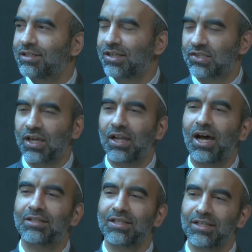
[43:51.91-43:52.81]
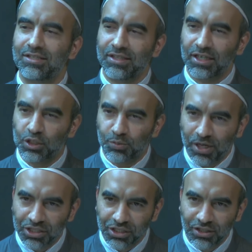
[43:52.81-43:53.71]
The salat is the
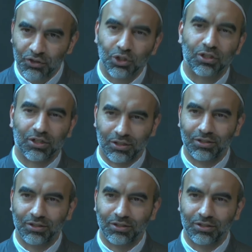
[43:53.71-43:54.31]
expression of shukr.